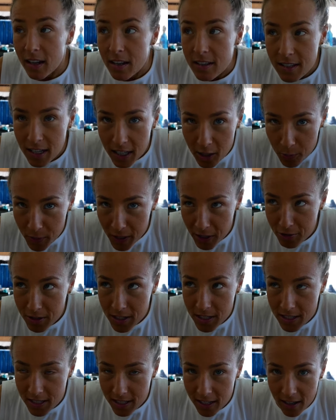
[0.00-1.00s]
It's a little bit
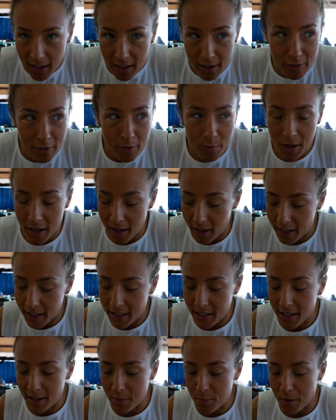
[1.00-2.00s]
greasier for my
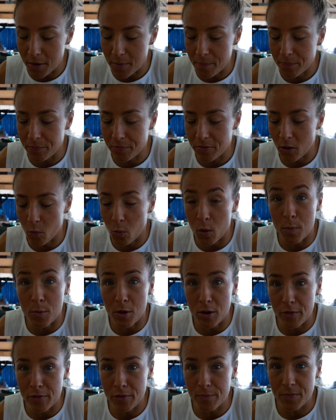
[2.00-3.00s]
liking, but we
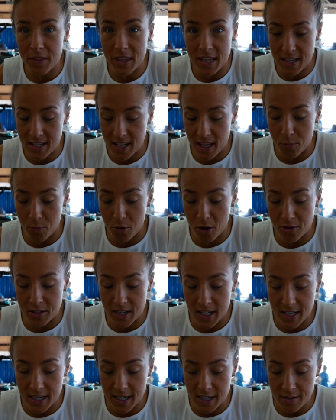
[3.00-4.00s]
move. Need to get the
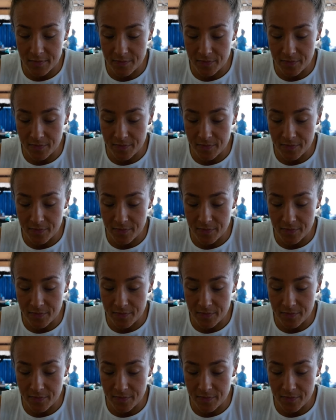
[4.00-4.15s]
protein in.